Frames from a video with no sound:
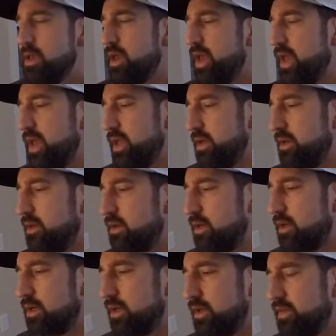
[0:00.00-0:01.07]
and
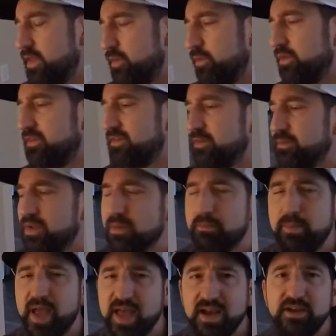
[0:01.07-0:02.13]
there were some
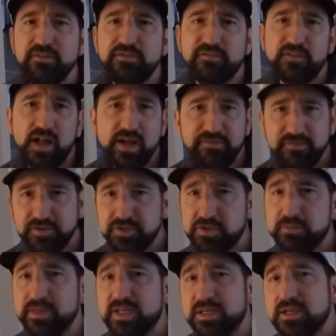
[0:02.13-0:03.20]
competitive fly
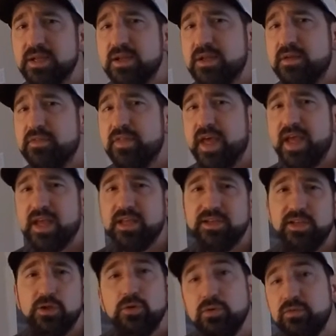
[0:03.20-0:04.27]
fishermen that had
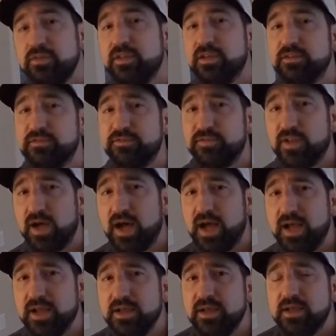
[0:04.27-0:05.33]
used this
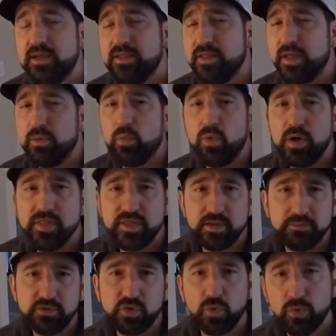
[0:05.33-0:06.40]
fly that won
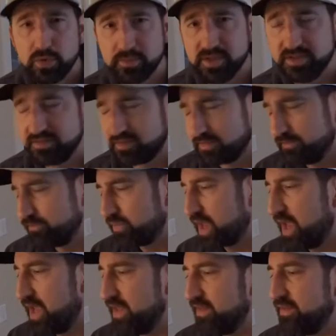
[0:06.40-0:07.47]
them tournaments.
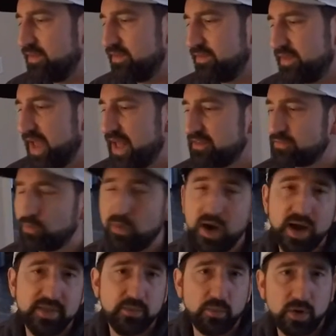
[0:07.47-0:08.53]
And that's
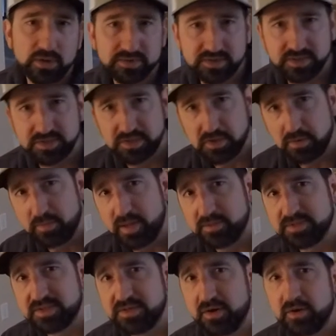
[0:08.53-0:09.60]
why the Wall Street Journal
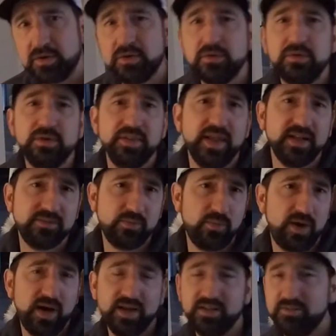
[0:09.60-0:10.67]
published an article, and that's
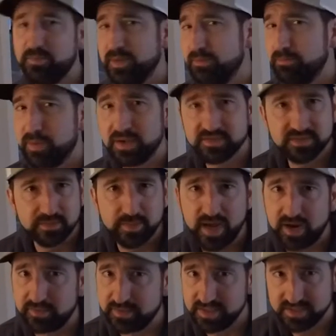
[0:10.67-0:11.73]
why it's been buzzed
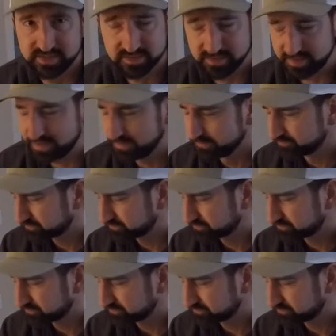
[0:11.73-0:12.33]
about recently,